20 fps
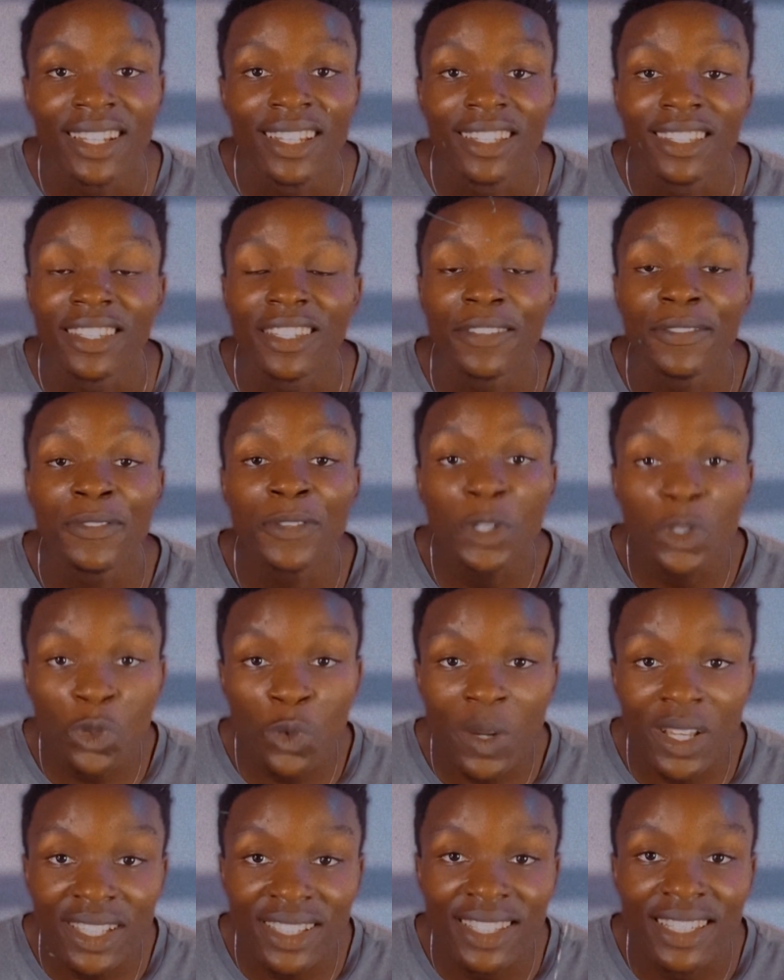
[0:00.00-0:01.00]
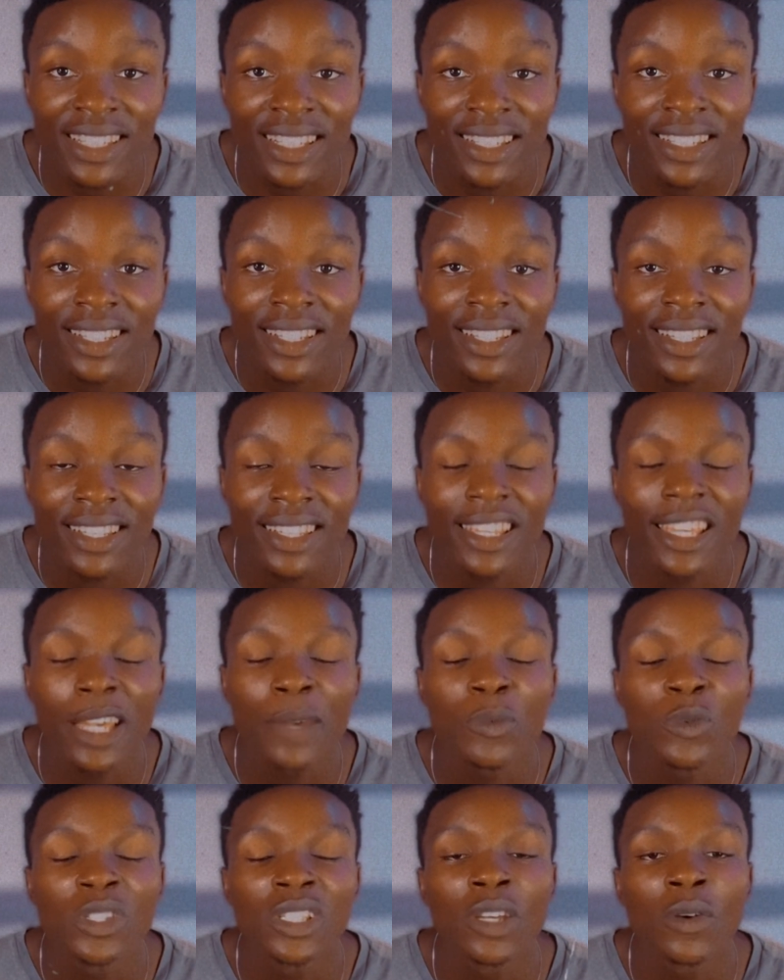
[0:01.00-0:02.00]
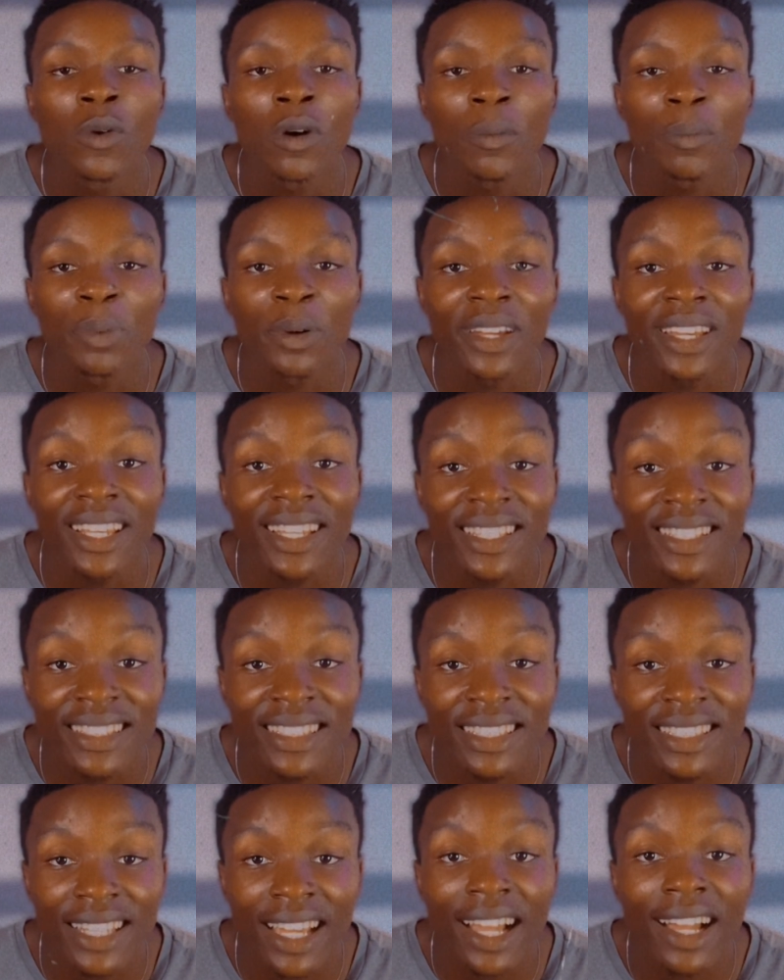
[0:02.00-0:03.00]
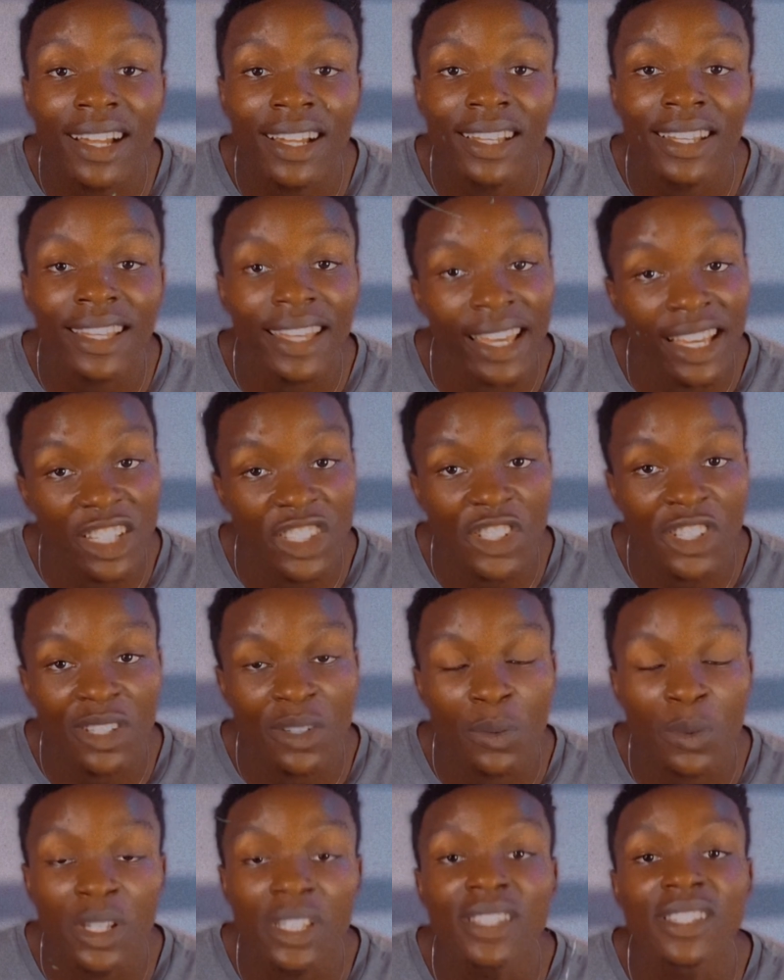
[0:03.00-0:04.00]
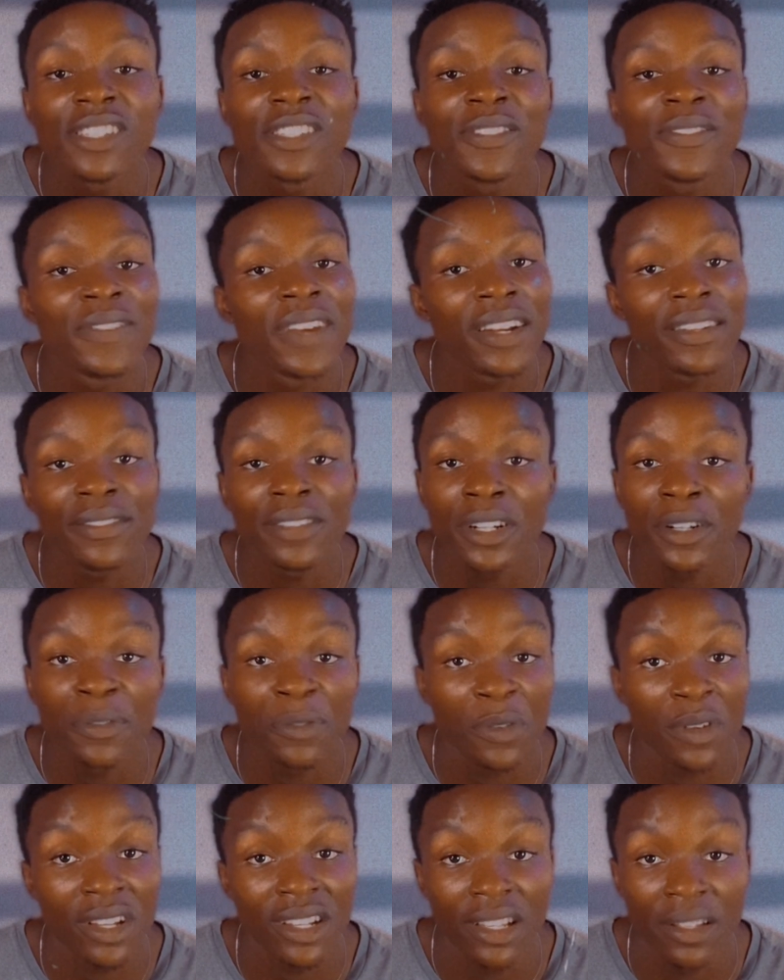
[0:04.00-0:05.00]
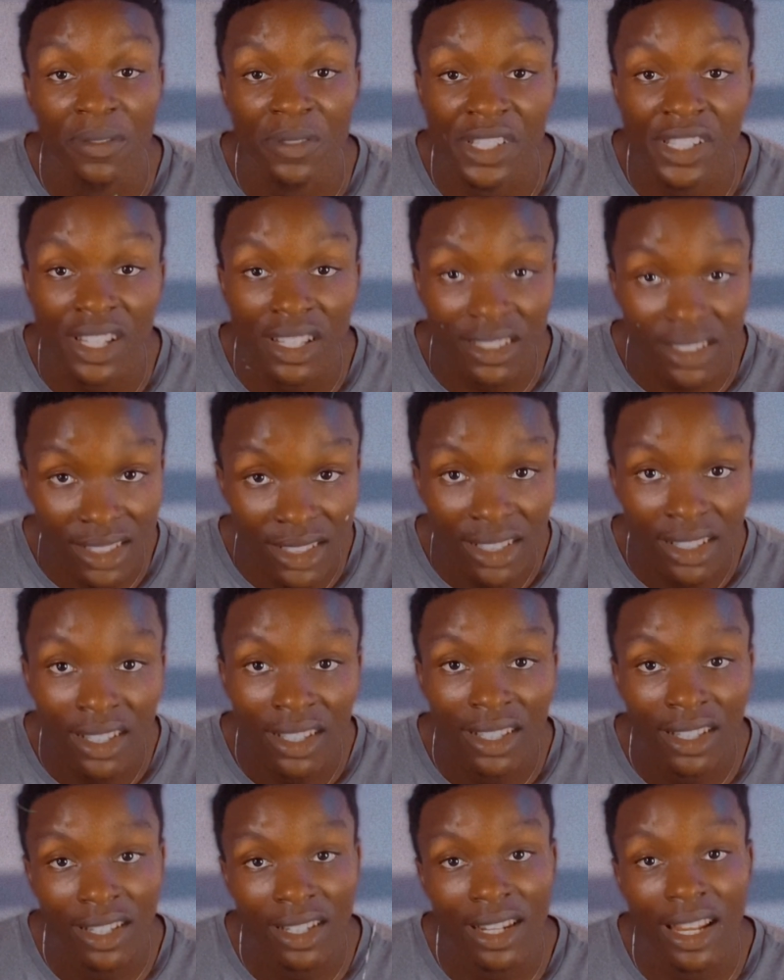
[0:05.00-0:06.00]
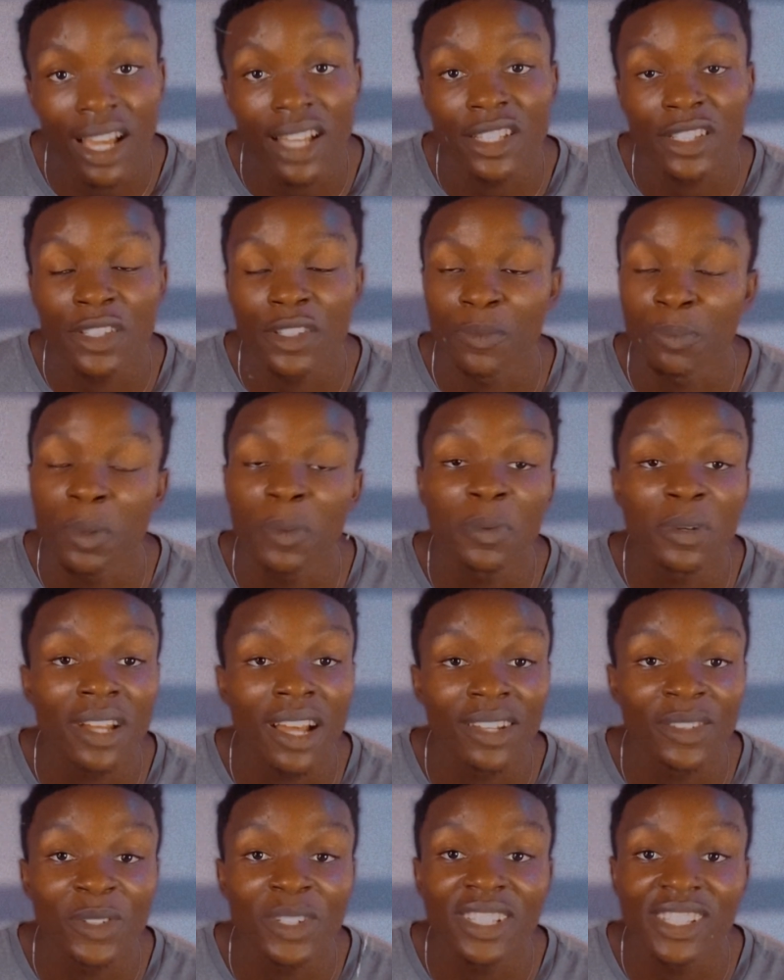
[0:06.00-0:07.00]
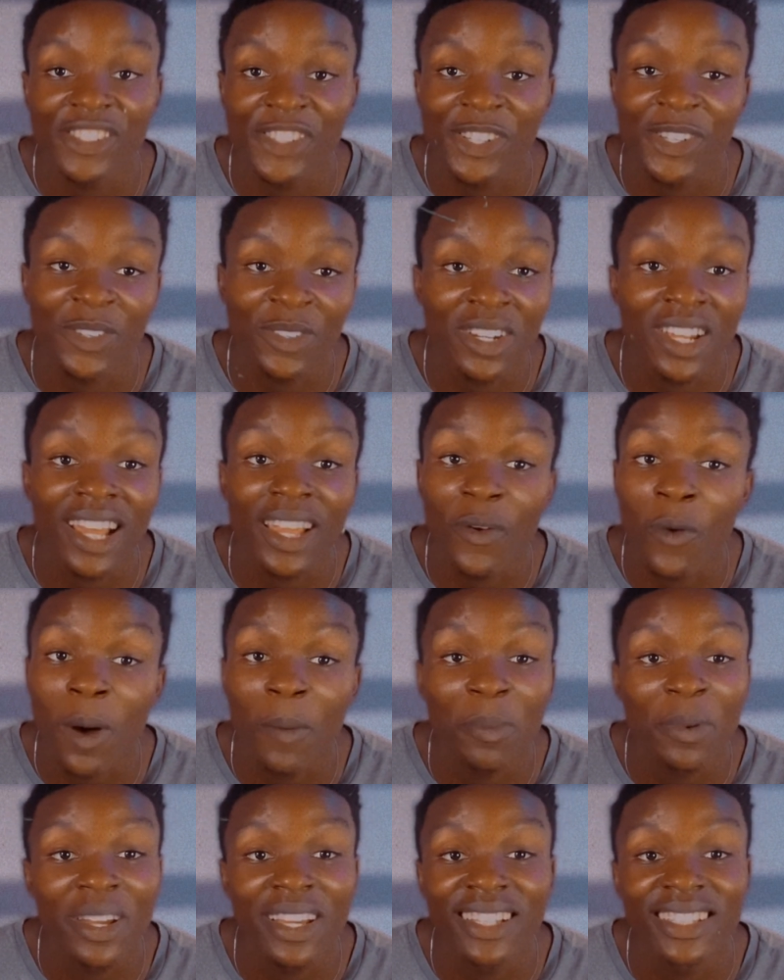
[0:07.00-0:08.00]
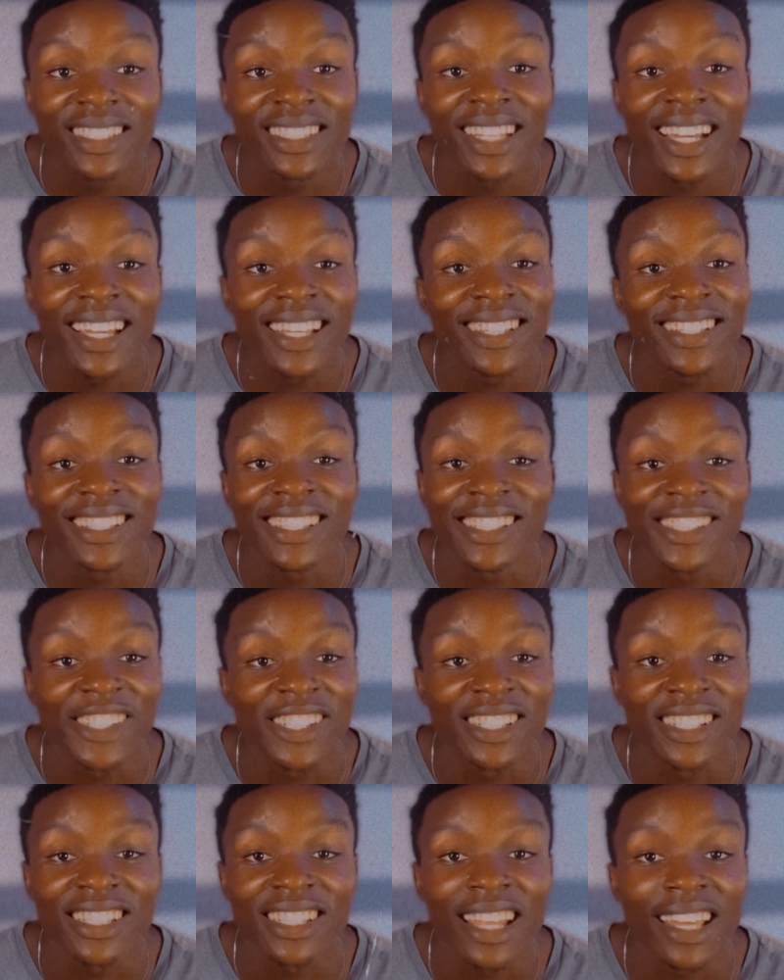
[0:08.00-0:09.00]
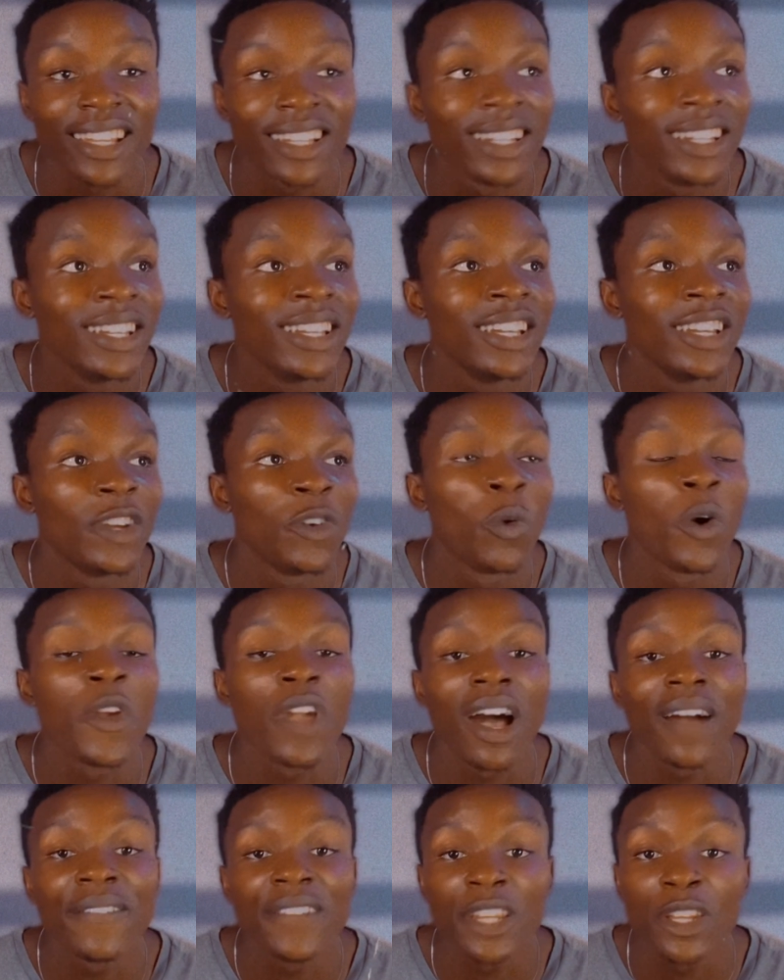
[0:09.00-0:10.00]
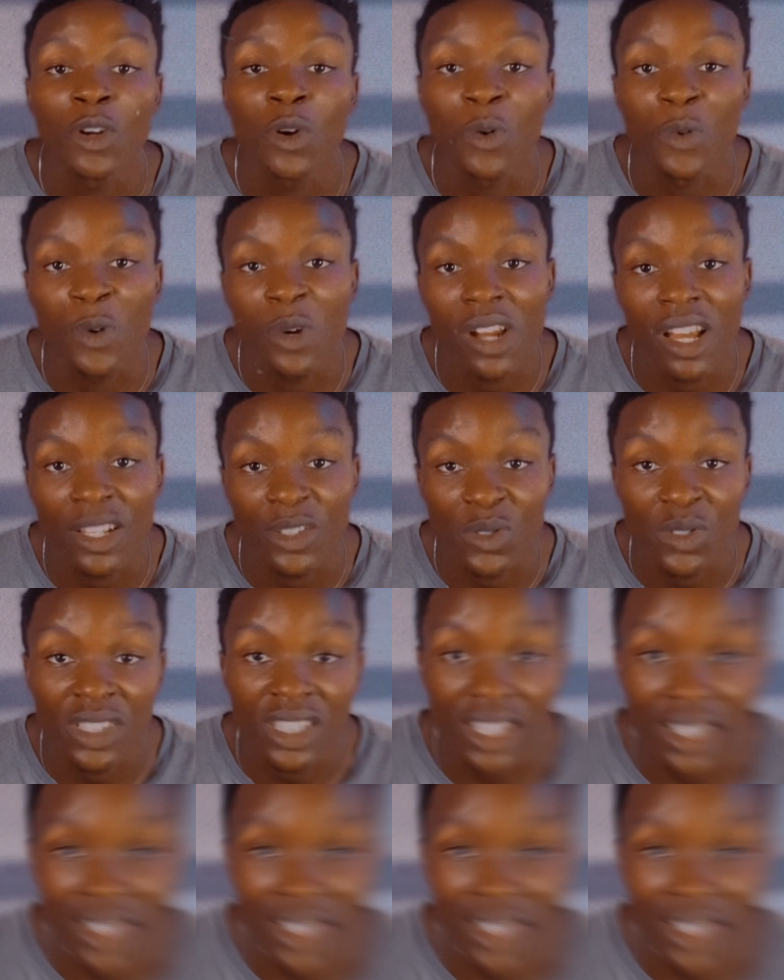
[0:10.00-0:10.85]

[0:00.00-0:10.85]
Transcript: The V20 came with a 1.8 liter engine, which is very fuel efficient. That is, people that know engine, you know that a 1.8 liter engine is like what you have in a Corolla today.